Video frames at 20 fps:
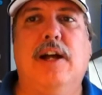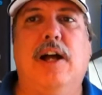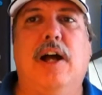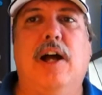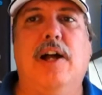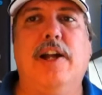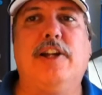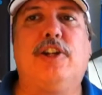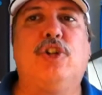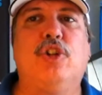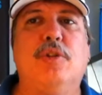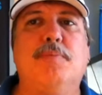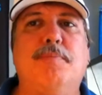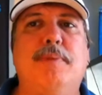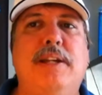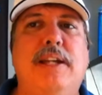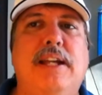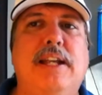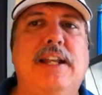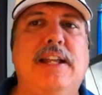It could
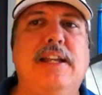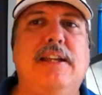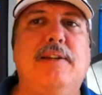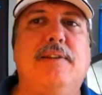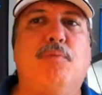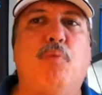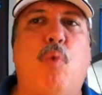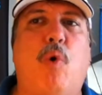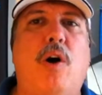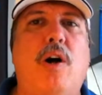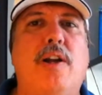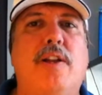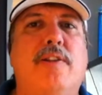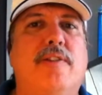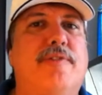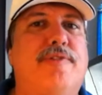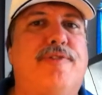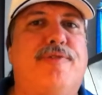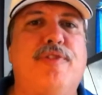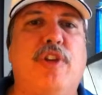be any one
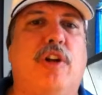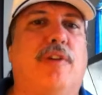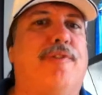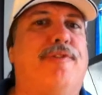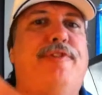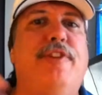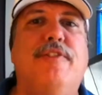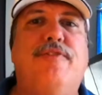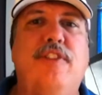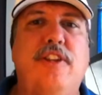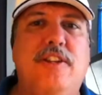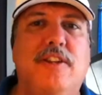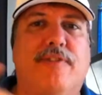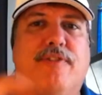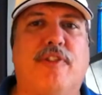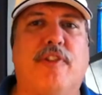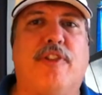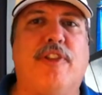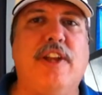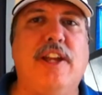of 50
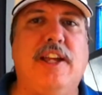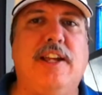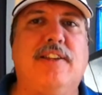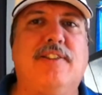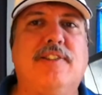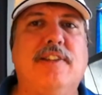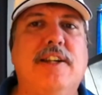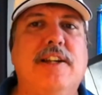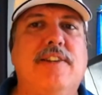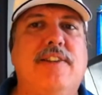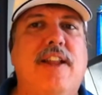different things